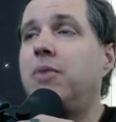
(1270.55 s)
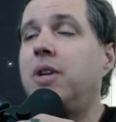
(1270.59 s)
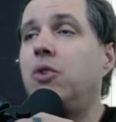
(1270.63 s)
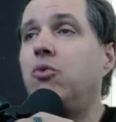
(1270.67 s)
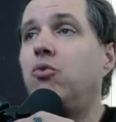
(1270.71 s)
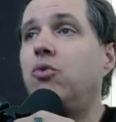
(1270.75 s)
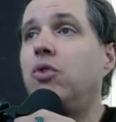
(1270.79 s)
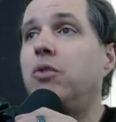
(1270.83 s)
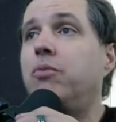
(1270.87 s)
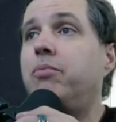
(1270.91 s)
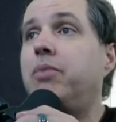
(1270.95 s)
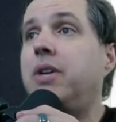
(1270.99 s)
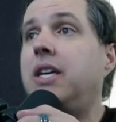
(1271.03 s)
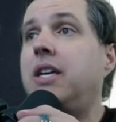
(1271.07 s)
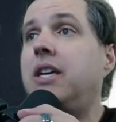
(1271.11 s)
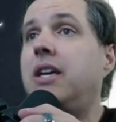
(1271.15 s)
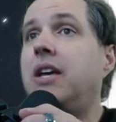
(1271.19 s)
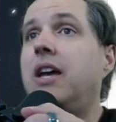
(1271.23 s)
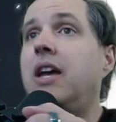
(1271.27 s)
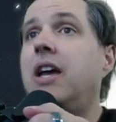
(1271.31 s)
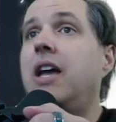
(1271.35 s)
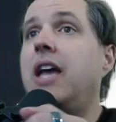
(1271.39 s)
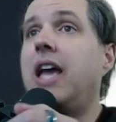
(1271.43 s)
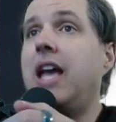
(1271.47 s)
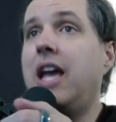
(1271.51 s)
and it will be
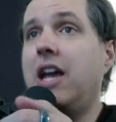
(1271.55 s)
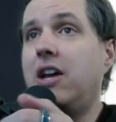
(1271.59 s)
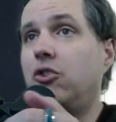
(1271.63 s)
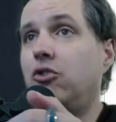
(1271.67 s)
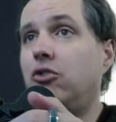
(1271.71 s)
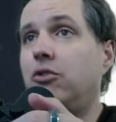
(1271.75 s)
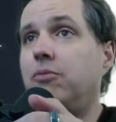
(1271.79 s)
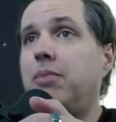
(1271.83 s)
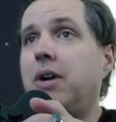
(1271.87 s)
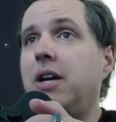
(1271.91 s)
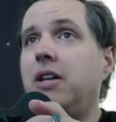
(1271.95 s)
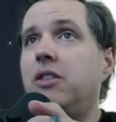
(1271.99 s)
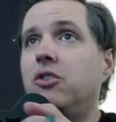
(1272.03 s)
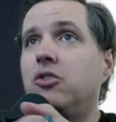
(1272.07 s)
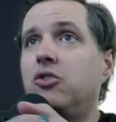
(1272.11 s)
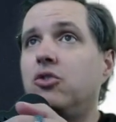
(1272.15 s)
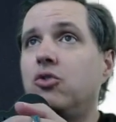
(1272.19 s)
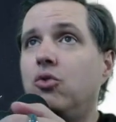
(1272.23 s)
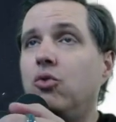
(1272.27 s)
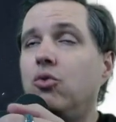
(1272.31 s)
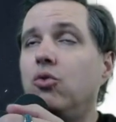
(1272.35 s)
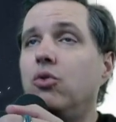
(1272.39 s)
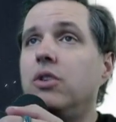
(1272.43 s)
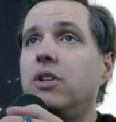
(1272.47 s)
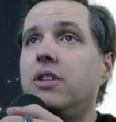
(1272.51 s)
handled by the
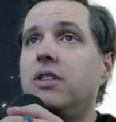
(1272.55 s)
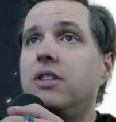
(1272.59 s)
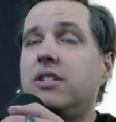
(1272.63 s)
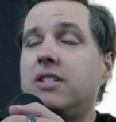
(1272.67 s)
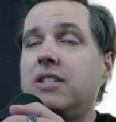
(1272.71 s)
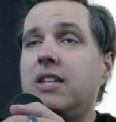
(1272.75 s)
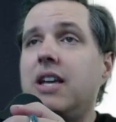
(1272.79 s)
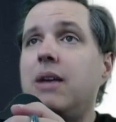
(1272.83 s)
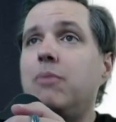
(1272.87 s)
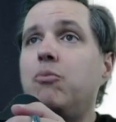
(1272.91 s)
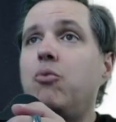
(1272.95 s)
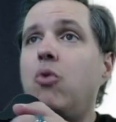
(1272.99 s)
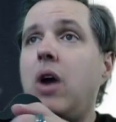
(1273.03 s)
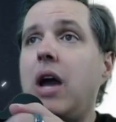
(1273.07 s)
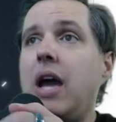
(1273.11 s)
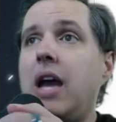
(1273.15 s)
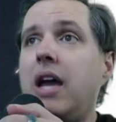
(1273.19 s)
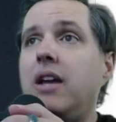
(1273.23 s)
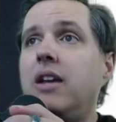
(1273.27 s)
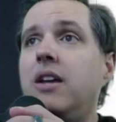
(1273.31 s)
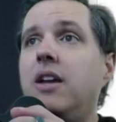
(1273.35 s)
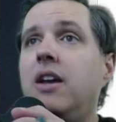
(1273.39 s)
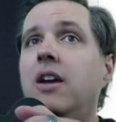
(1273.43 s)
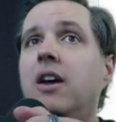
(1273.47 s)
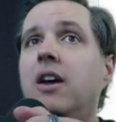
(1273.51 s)
school in the same way.